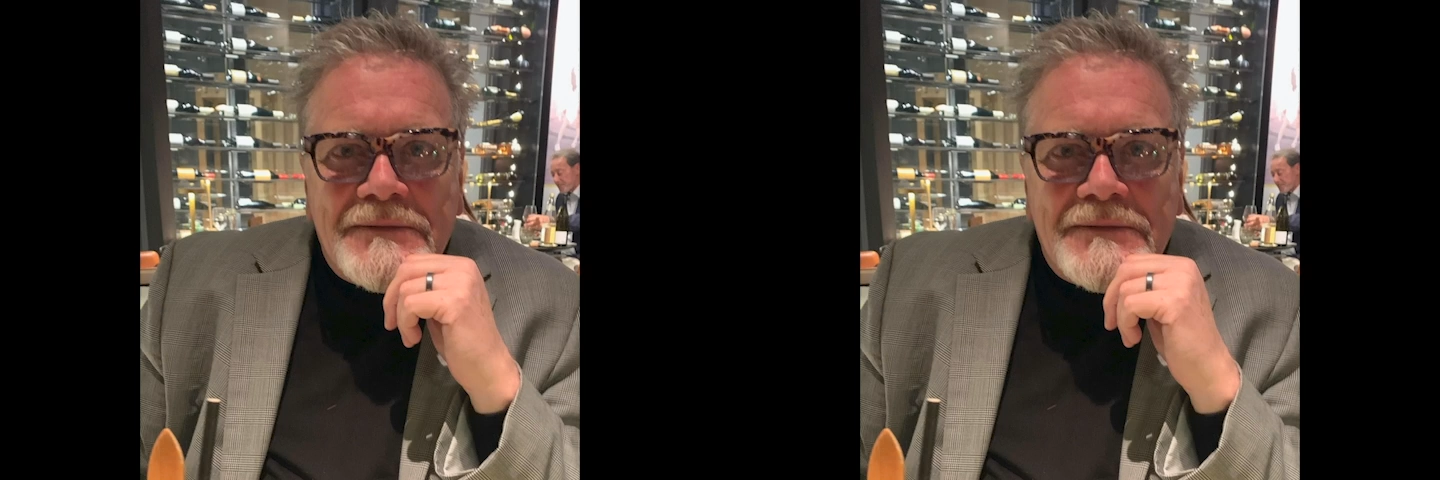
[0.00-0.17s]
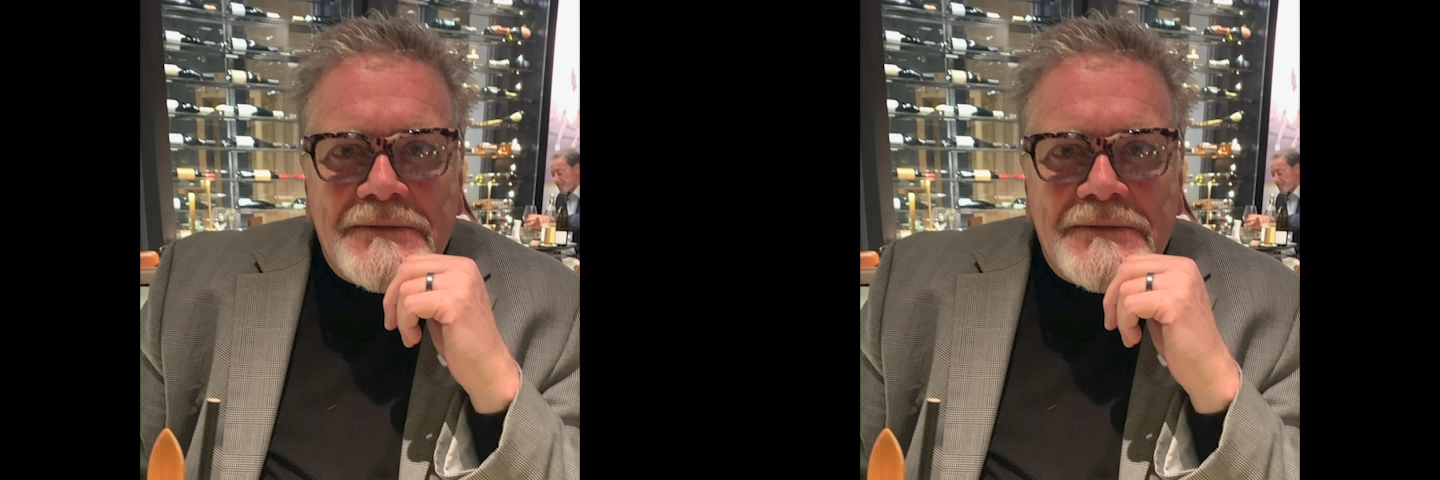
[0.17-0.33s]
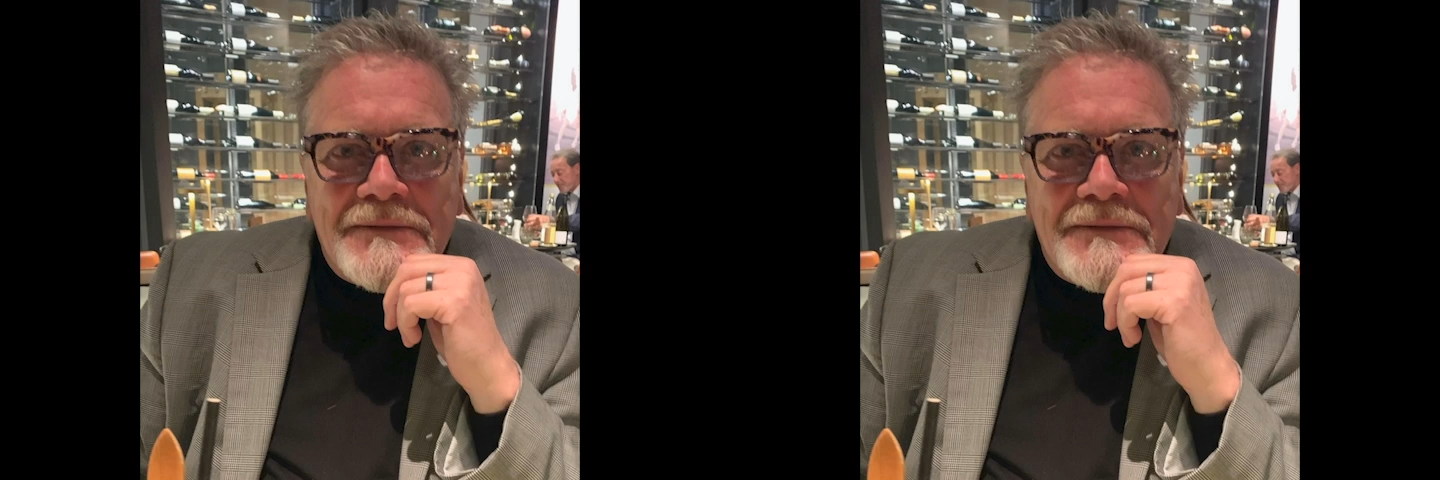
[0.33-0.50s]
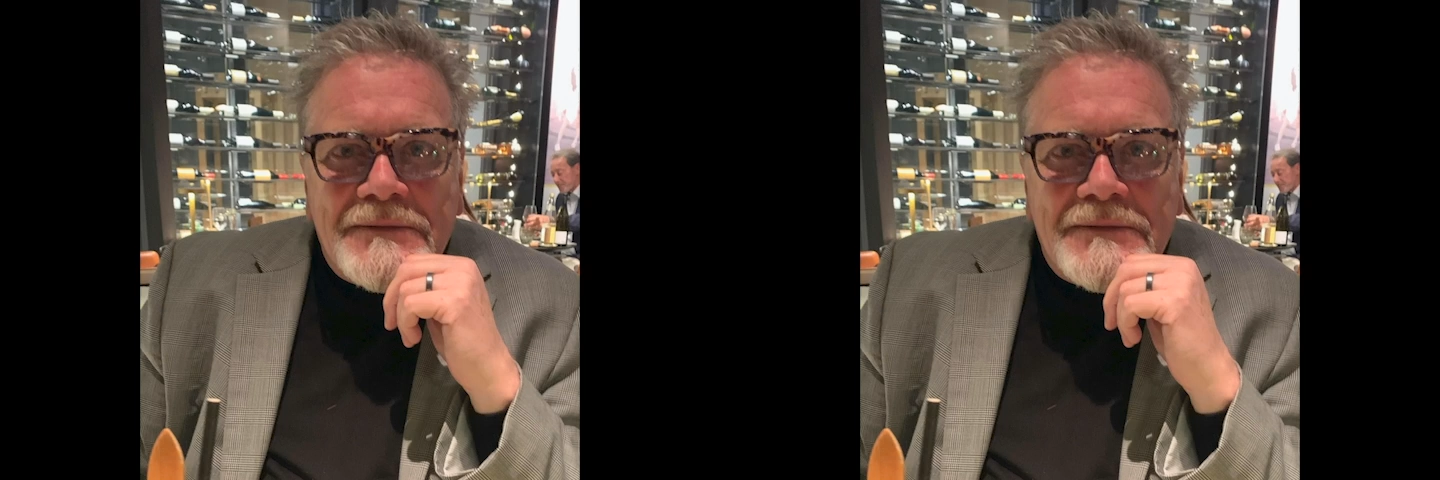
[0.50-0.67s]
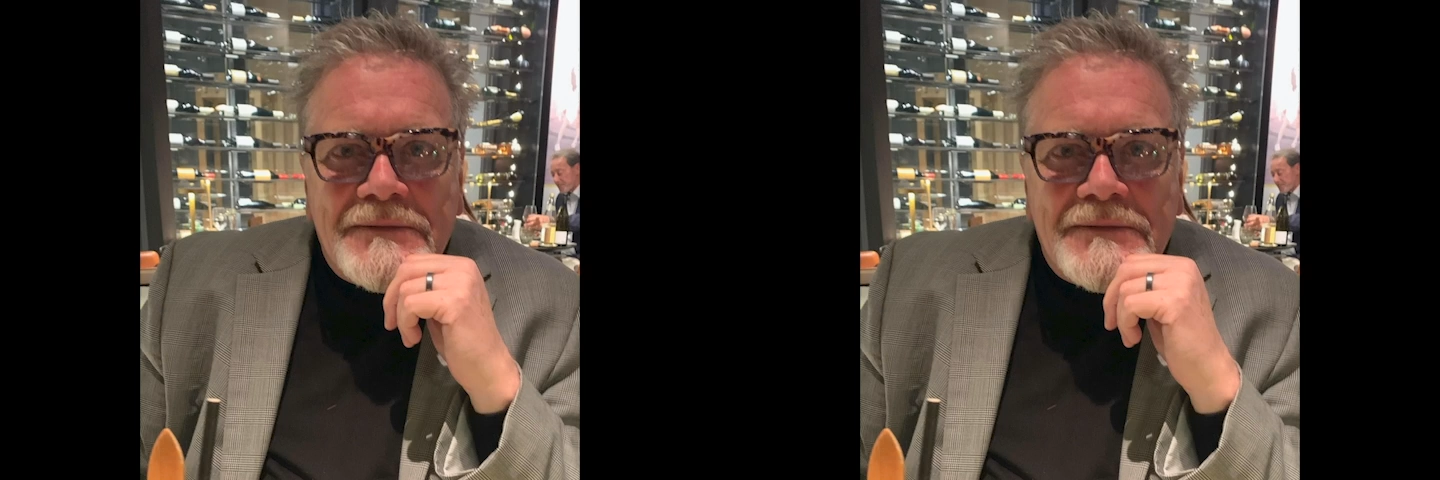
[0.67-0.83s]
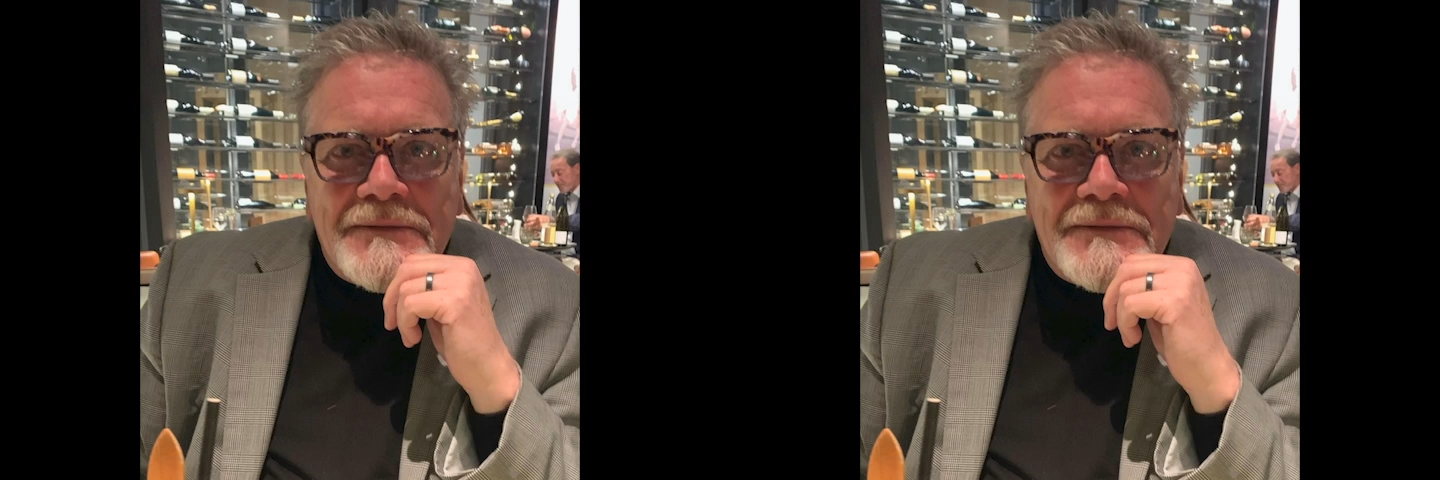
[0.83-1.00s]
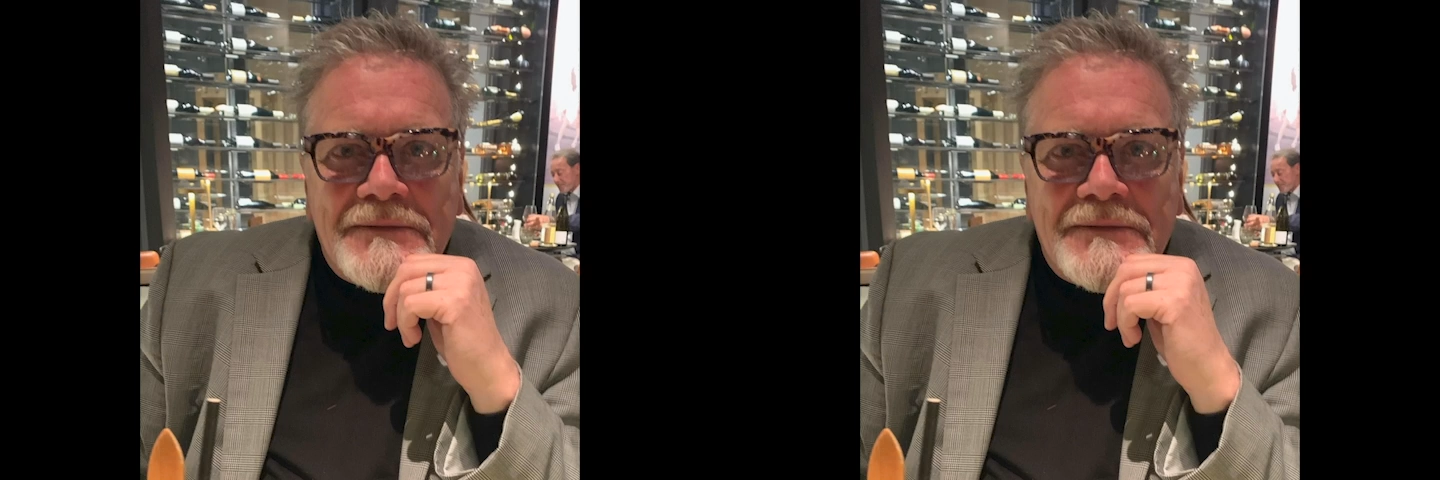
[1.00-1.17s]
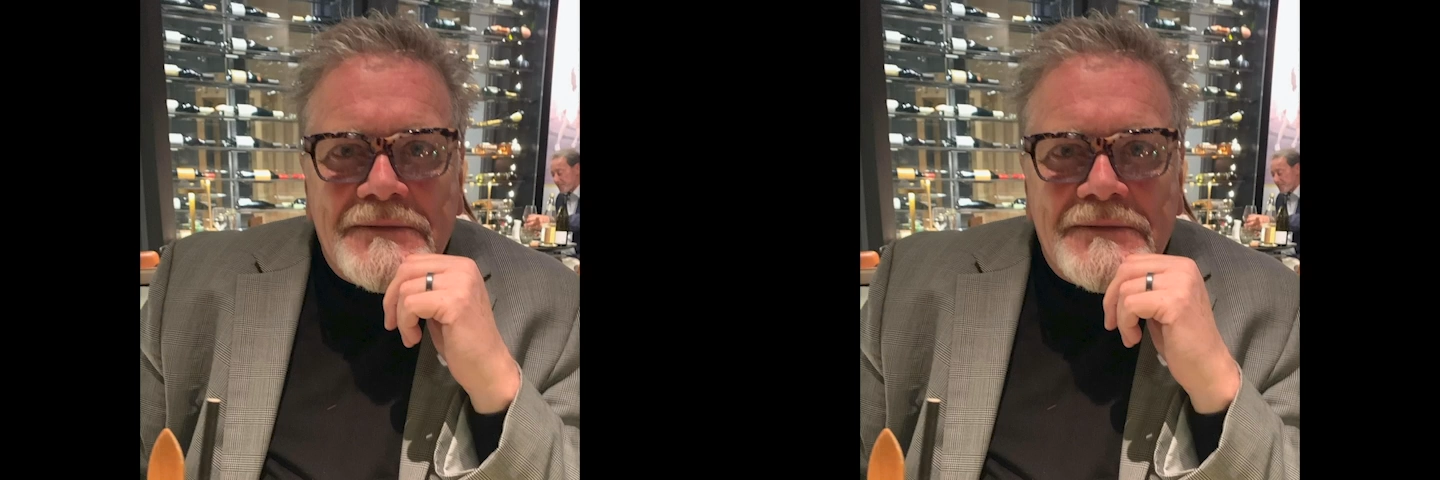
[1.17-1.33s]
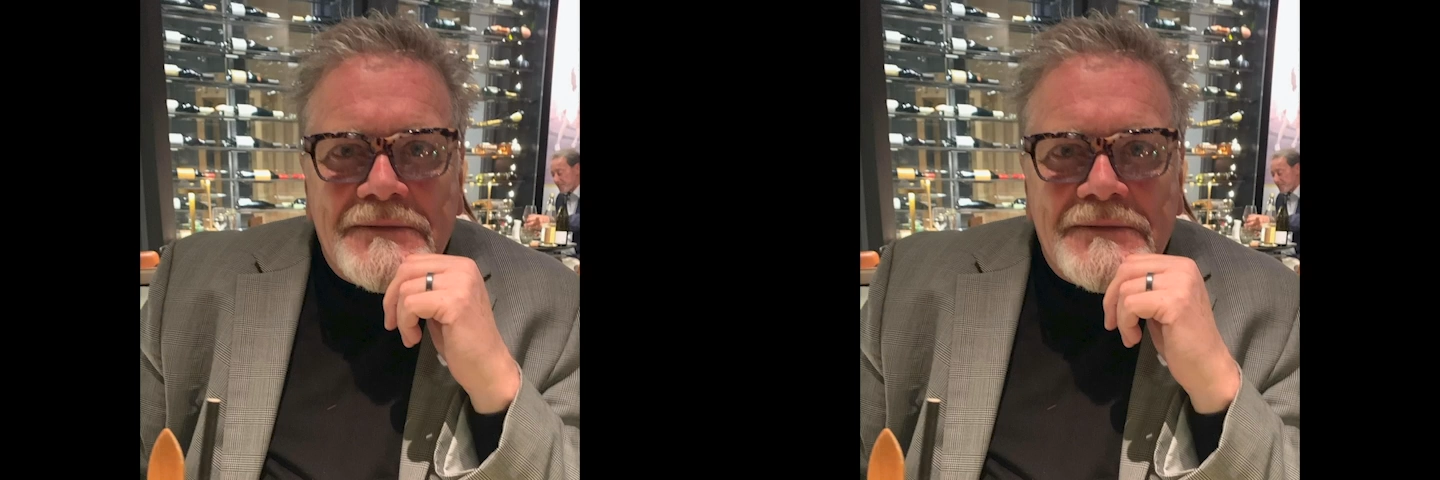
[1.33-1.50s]
eyes don't
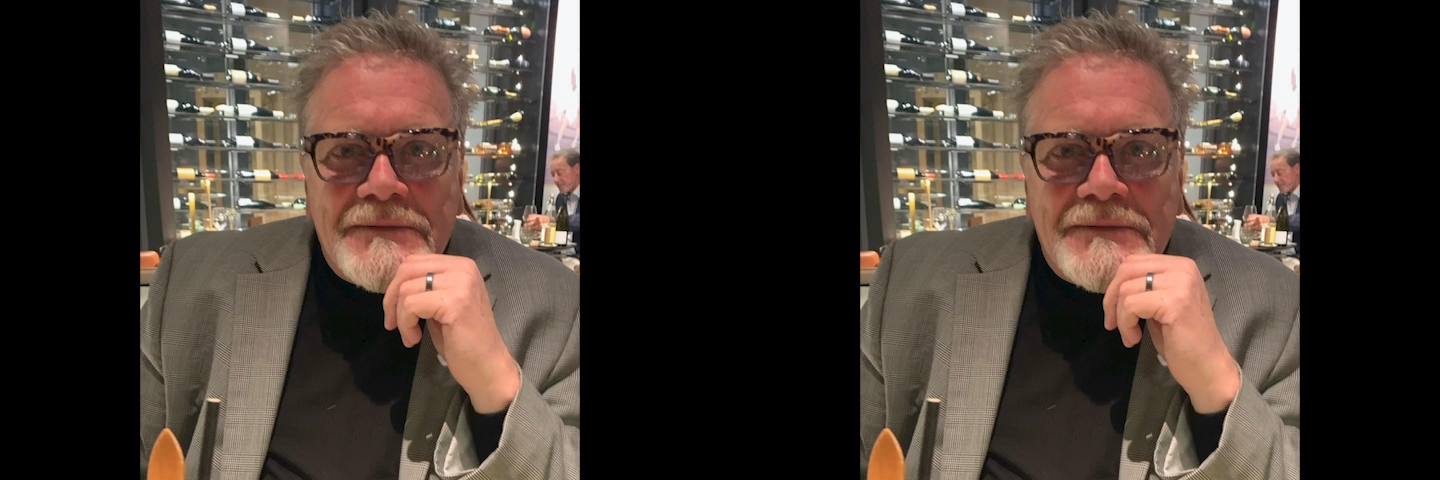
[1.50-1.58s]
see